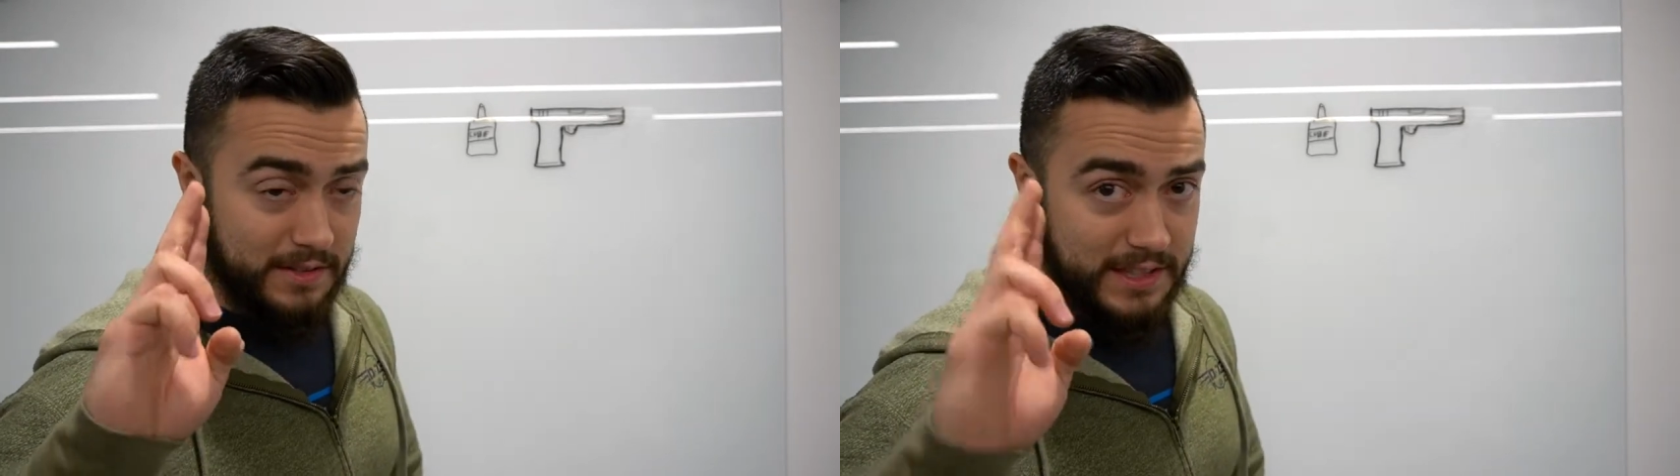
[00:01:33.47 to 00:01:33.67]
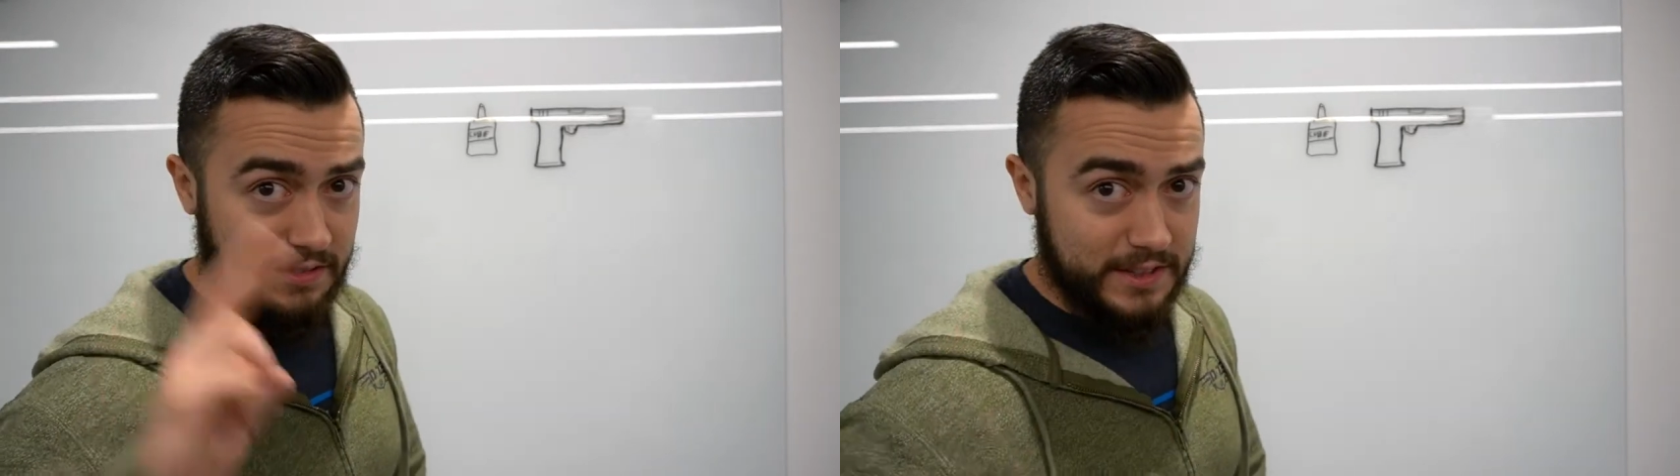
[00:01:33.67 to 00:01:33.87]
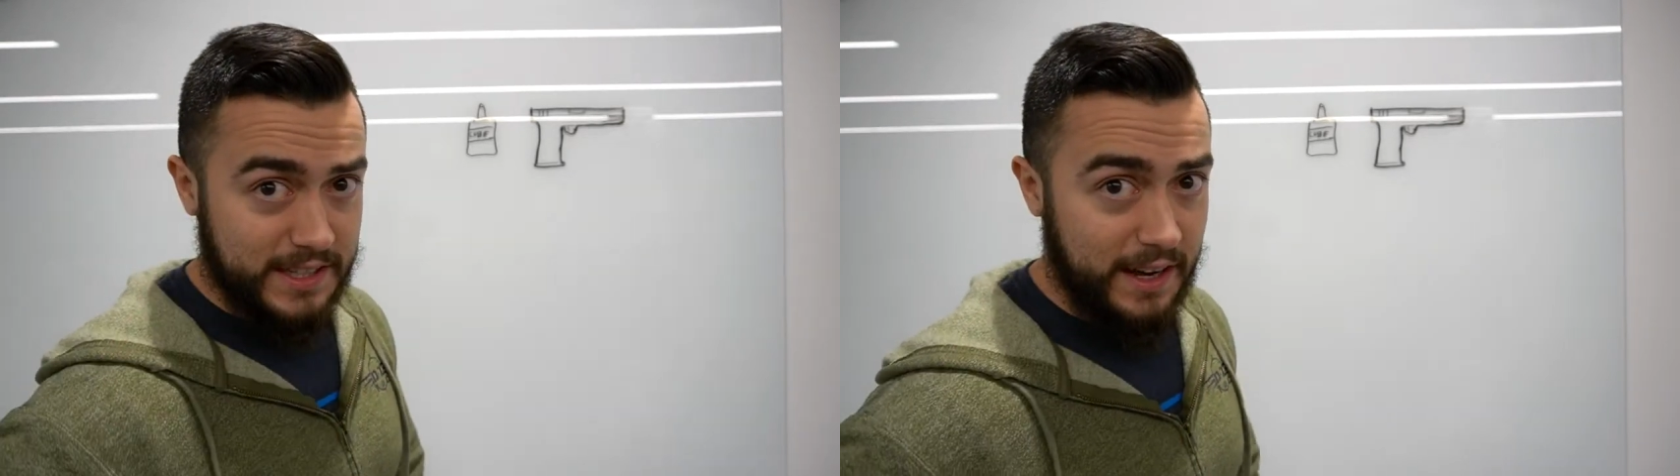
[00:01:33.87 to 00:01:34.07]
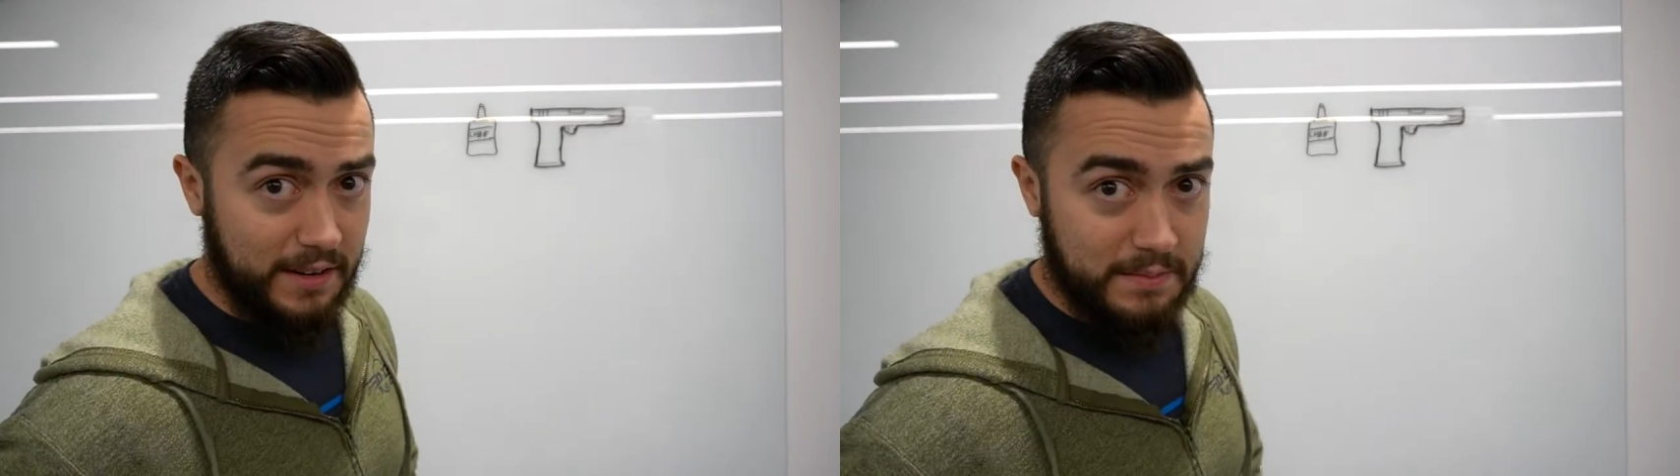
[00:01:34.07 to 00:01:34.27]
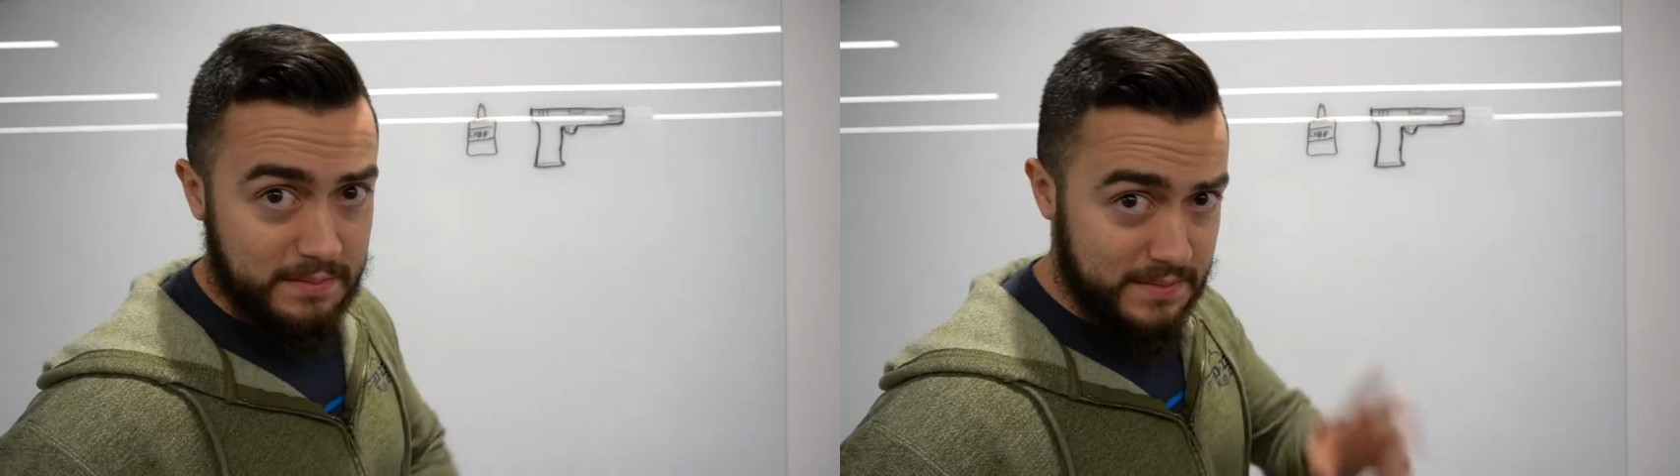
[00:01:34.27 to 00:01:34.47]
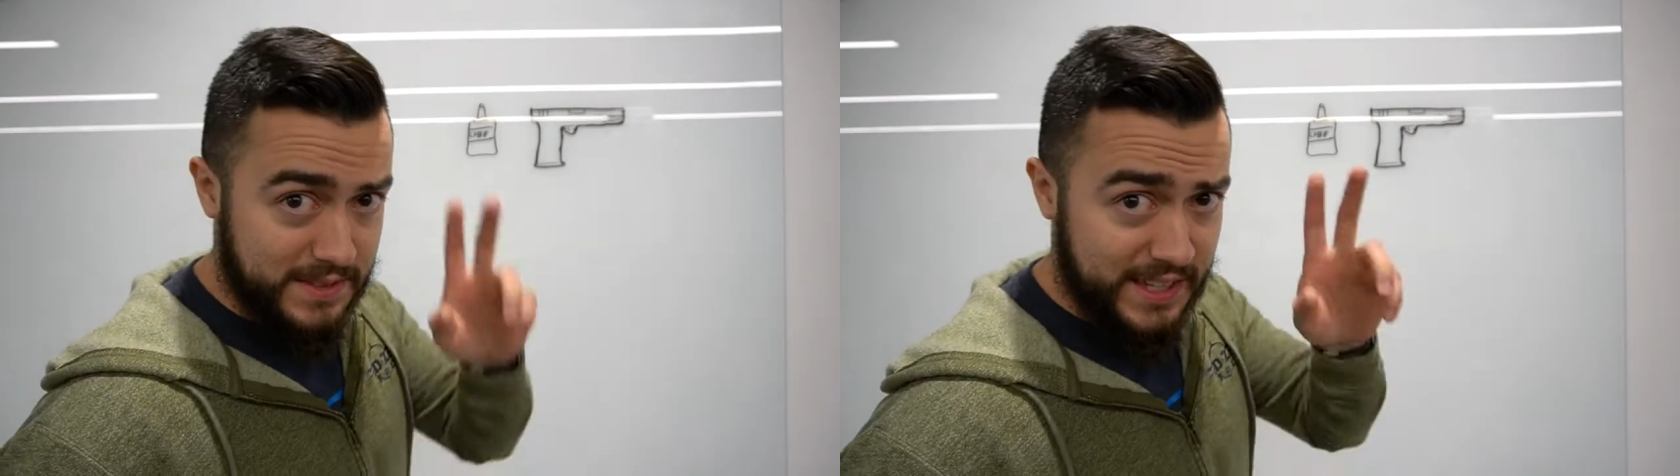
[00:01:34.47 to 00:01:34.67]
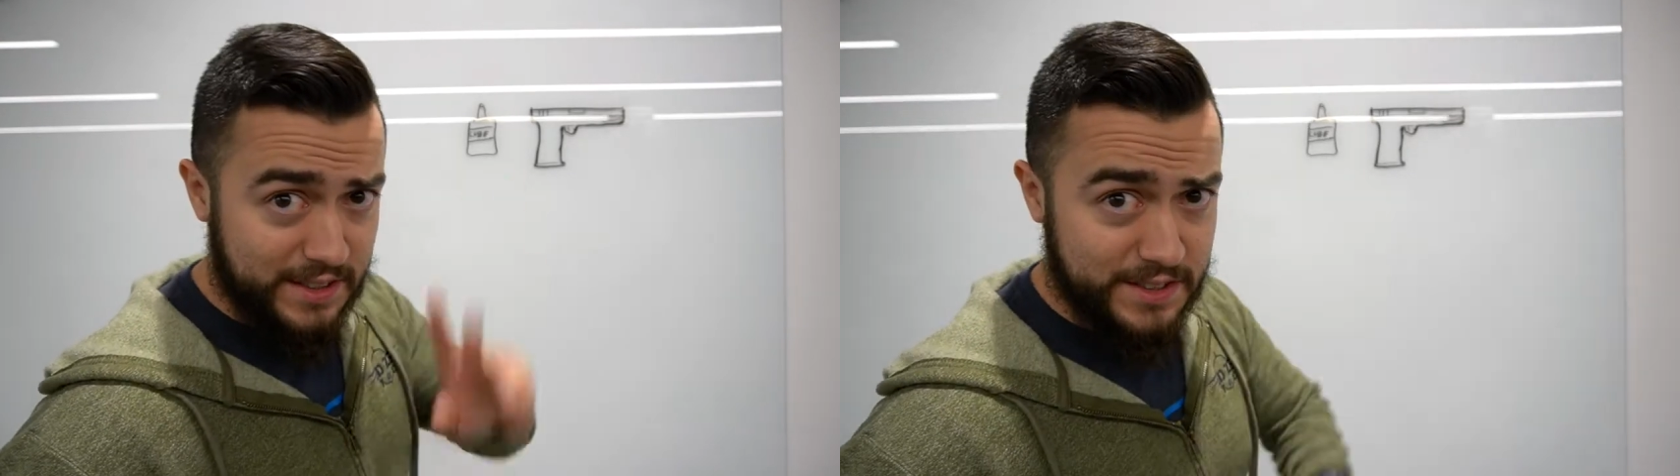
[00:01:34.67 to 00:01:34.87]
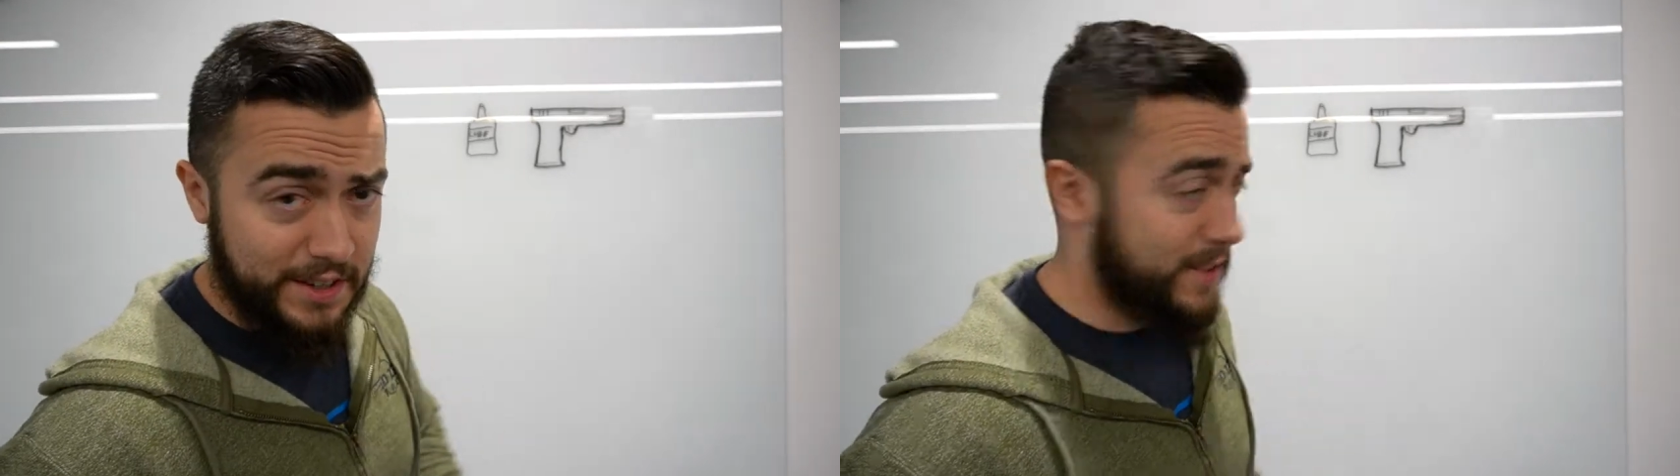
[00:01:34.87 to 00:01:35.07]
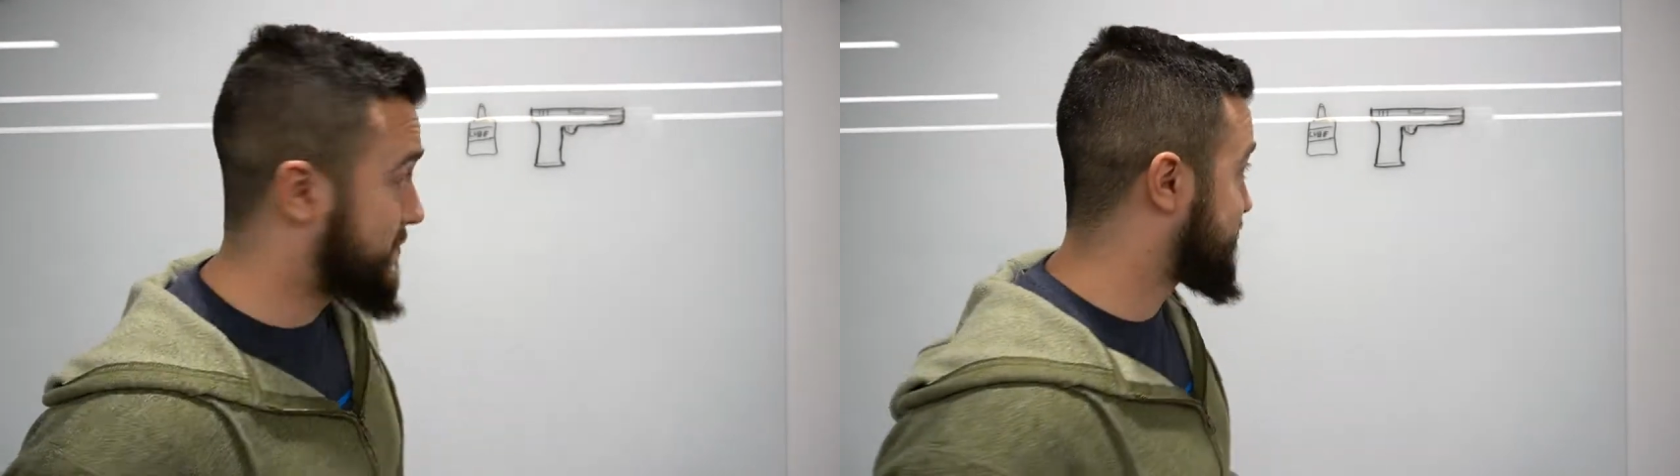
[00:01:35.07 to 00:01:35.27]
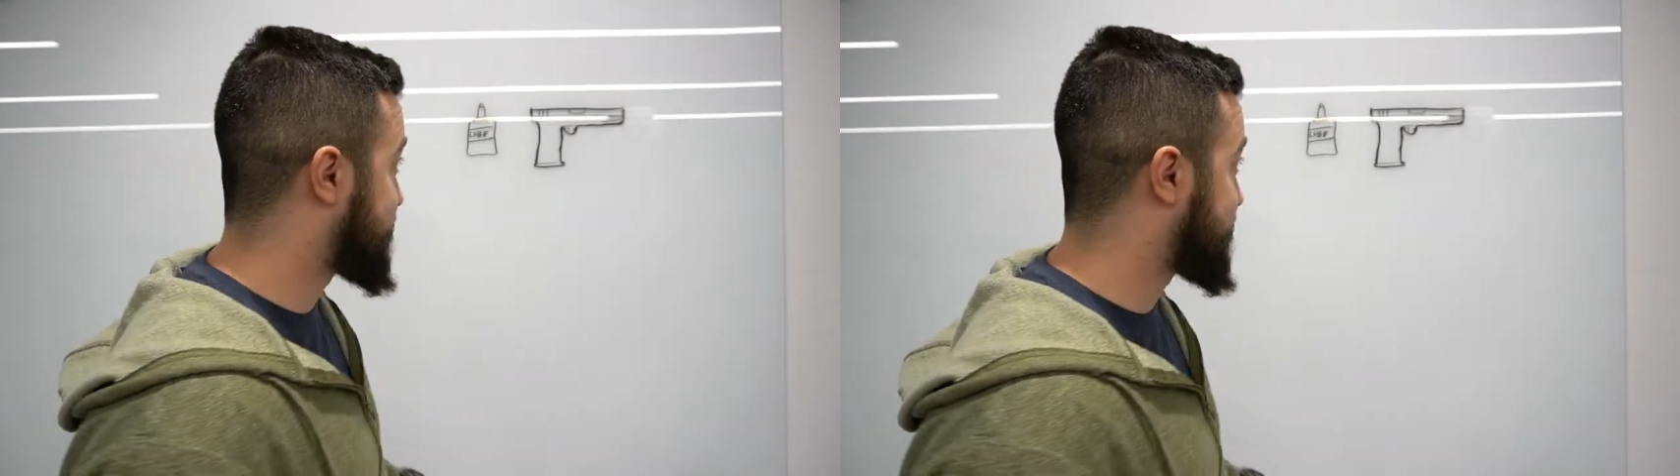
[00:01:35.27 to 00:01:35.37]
Never a scout. Scout's honor.